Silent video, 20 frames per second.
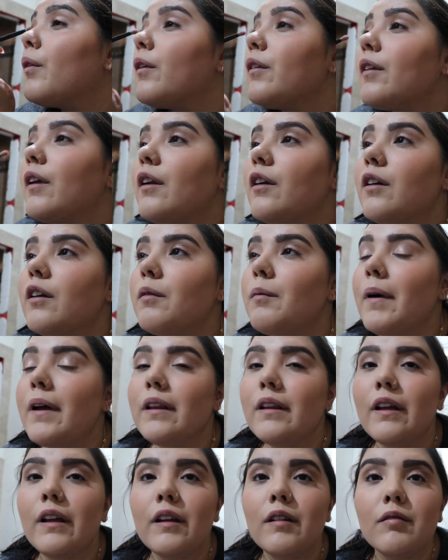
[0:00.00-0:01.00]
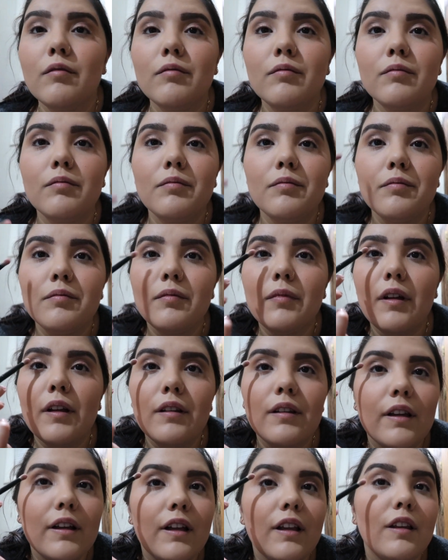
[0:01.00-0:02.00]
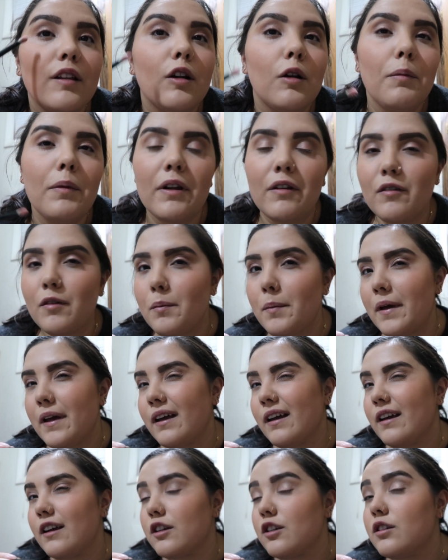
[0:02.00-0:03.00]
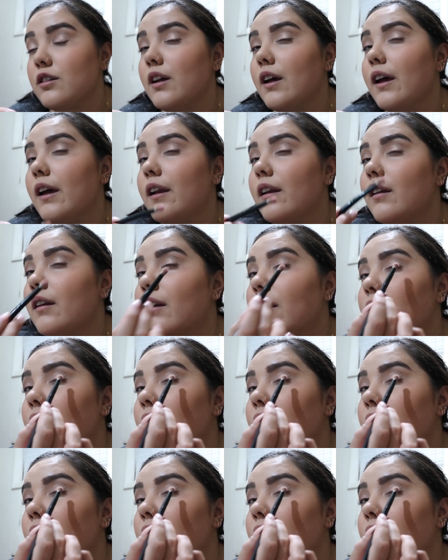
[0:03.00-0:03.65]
Center of my lid. It's like a little bit of a pinkish shade.